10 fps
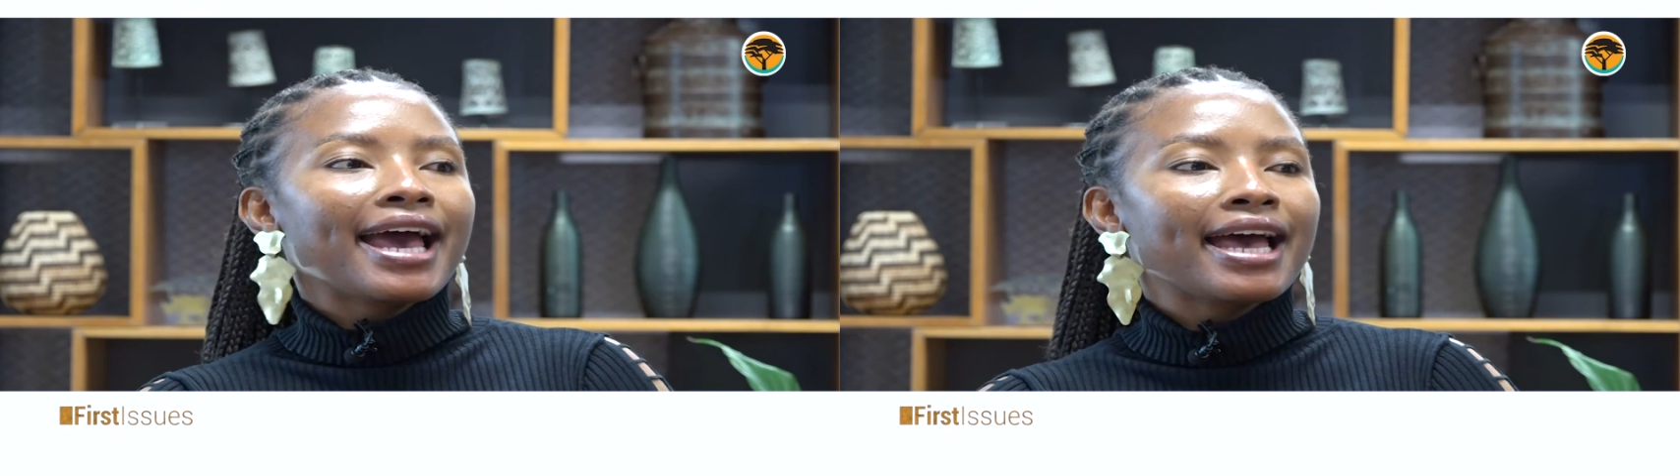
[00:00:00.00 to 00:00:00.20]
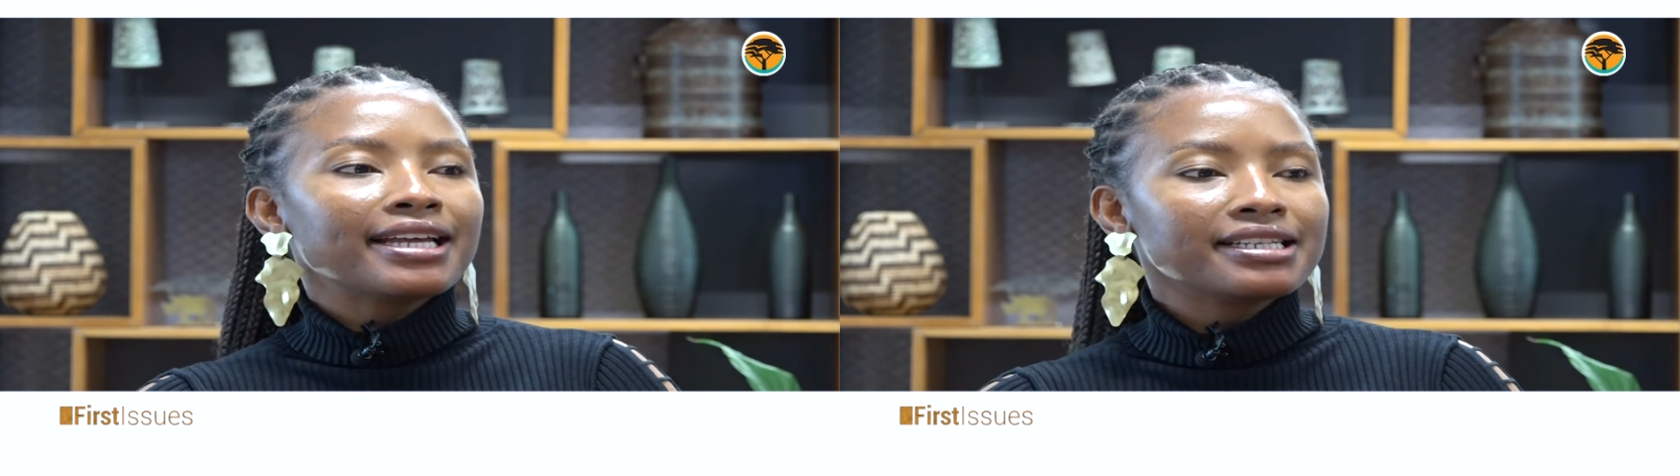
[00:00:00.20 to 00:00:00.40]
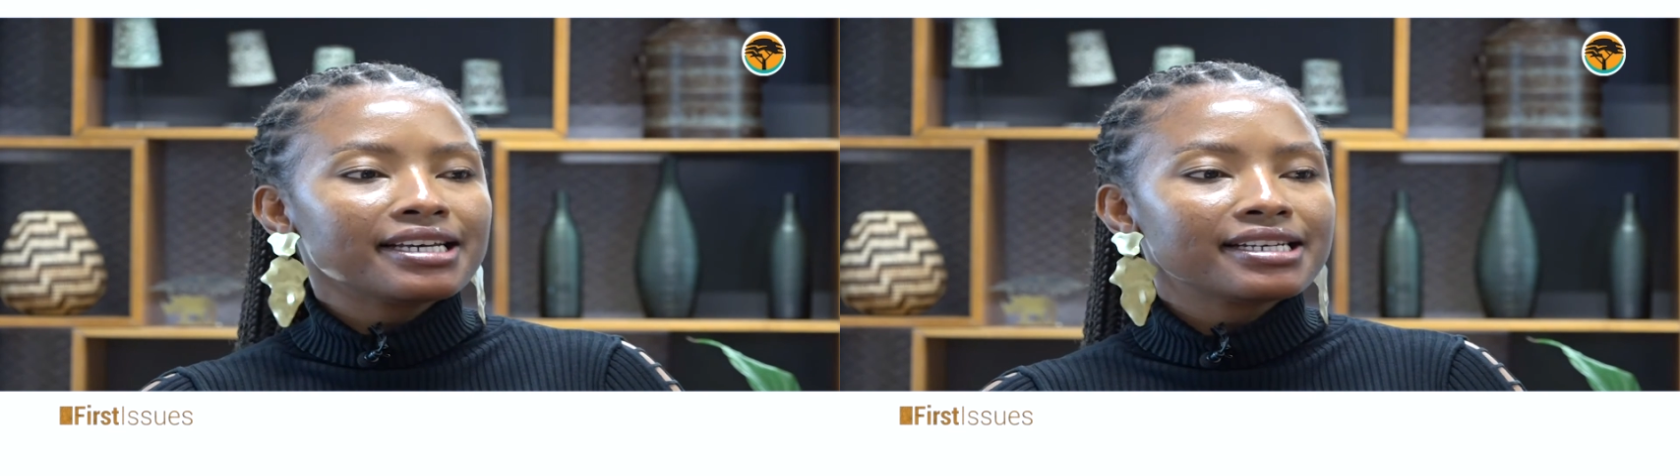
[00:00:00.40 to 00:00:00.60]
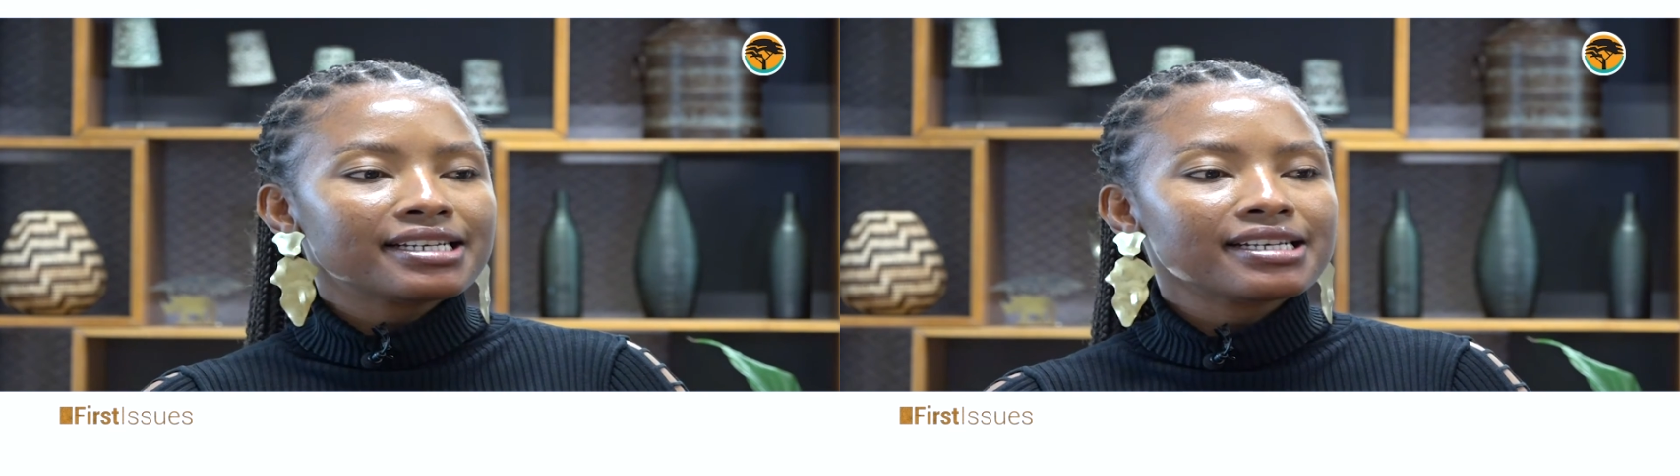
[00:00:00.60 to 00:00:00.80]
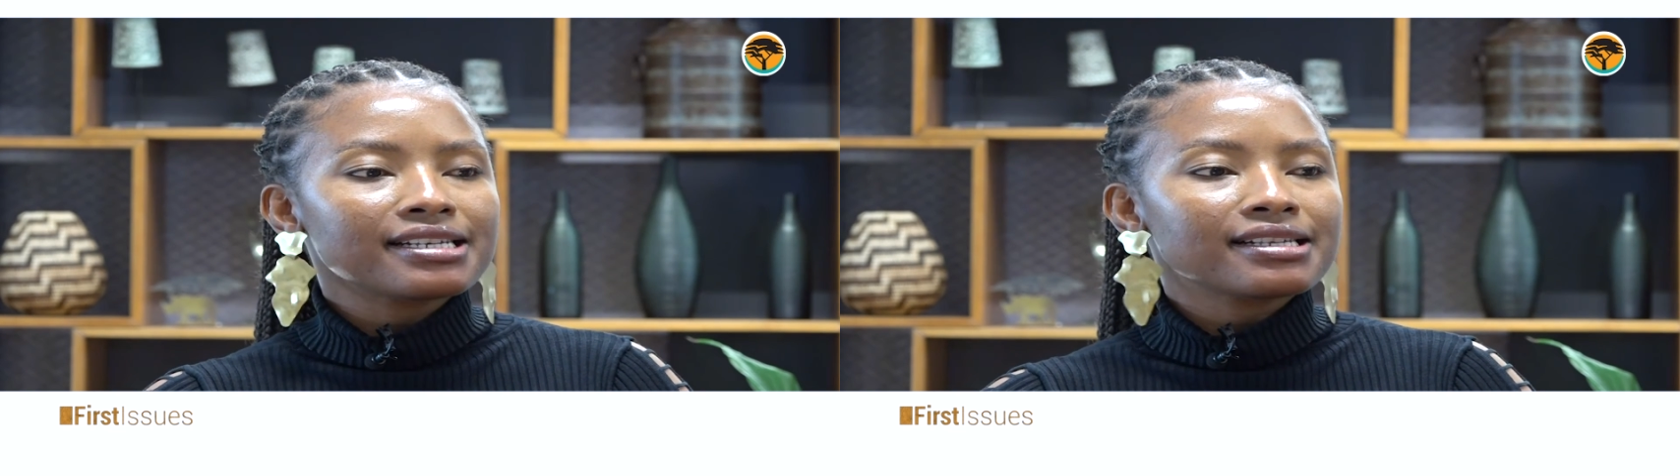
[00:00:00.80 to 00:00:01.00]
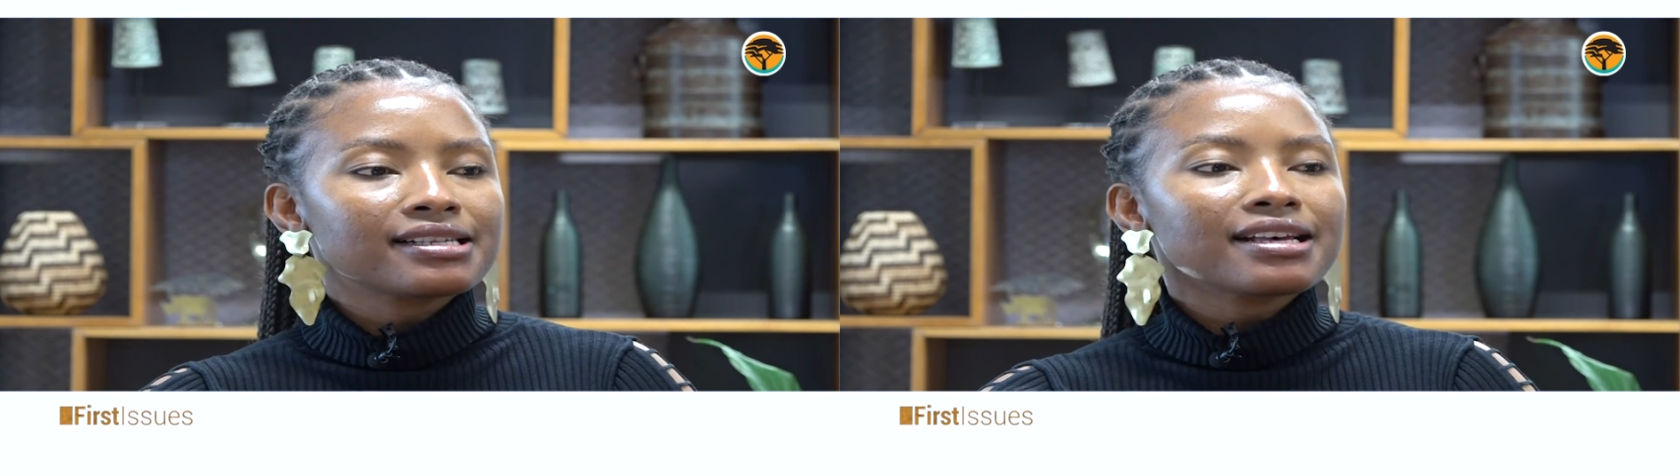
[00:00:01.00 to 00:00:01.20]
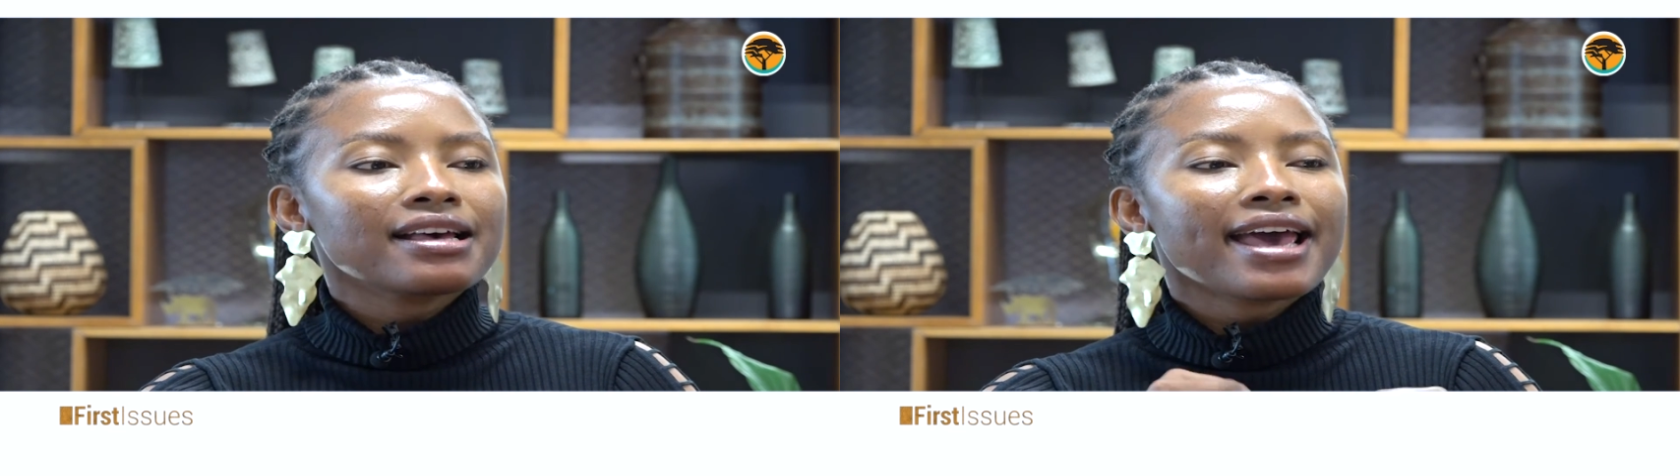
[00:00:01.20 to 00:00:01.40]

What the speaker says: and it is